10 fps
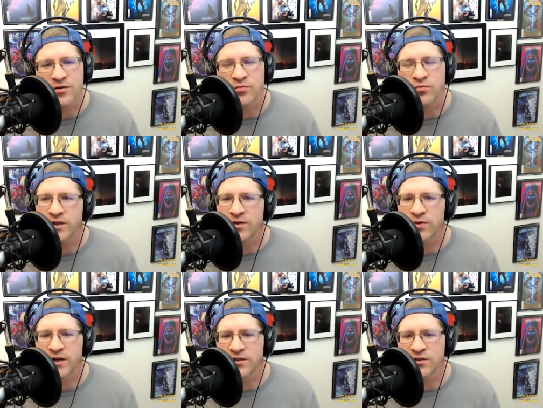really
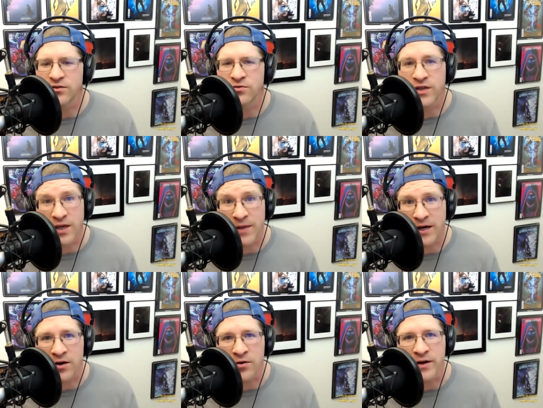wanted to keep
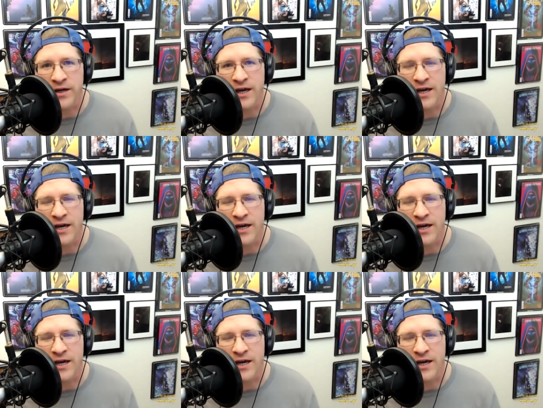that going,